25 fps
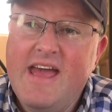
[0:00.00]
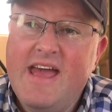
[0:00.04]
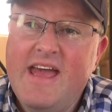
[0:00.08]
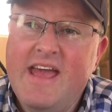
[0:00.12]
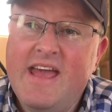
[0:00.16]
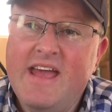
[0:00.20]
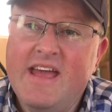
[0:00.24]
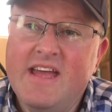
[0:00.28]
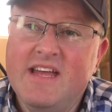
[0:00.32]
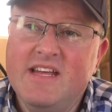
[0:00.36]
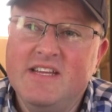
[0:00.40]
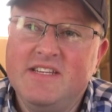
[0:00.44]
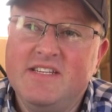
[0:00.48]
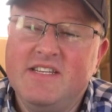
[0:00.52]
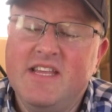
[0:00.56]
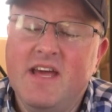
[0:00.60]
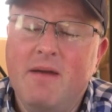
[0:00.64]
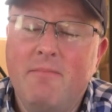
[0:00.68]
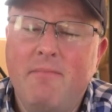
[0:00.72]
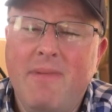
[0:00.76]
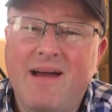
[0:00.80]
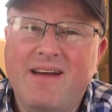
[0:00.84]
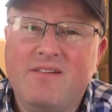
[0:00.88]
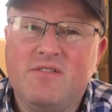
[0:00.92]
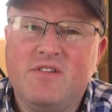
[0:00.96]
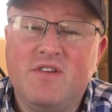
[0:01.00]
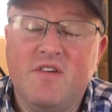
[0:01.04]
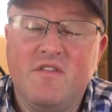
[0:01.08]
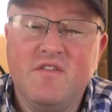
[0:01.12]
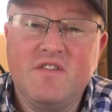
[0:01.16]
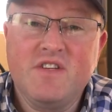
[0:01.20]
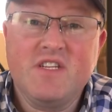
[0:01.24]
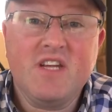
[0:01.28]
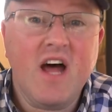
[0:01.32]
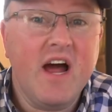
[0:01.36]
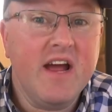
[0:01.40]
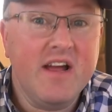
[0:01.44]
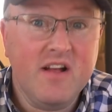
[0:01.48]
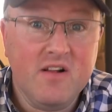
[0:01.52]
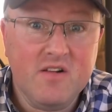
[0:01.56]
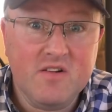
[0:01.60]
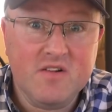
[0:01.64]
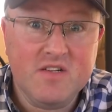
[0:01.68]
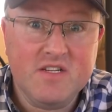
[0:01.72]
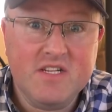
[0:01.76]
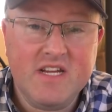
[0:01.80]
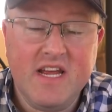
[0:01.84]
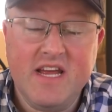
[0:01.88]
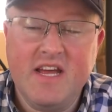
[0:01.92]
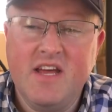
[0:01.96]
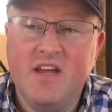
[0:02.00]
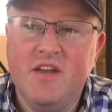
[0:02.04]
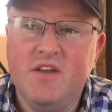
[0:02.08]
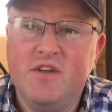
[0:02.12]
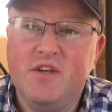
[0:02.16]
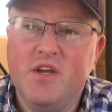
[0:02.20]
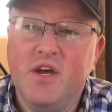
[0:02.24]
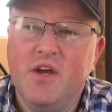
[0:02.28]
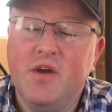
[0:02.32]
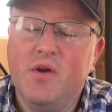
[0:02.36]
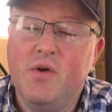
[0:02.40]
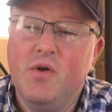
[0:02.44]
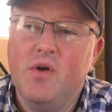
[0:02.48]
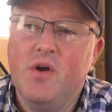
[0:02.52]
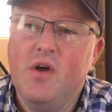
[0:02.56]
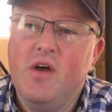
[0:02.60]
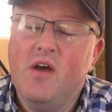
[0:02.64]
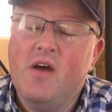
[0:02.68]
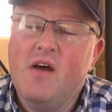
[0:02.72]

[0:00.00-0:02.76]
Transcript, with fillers: is the amount of cycles it can do.